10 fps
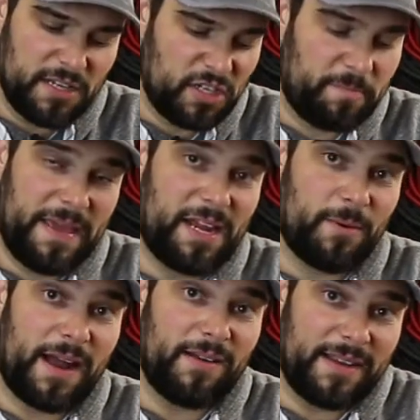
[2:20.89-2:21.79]
just peek
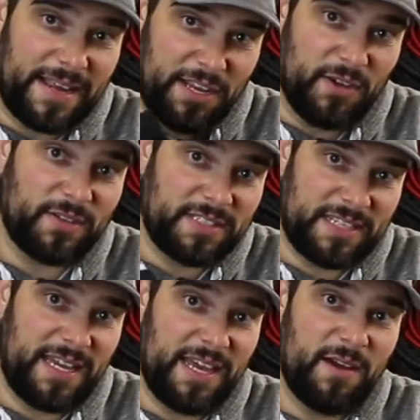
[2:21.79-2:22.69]
around and you'll
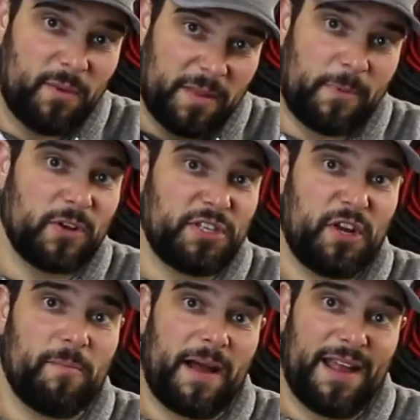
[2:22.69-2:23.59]
see what the person
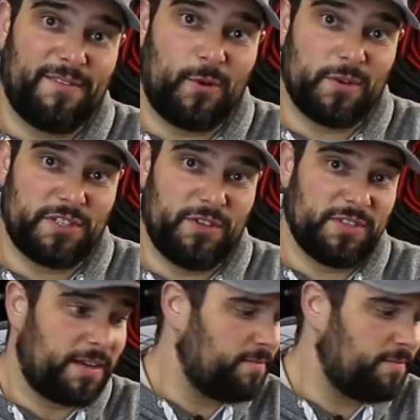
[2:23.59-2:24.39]
you're buying for is using.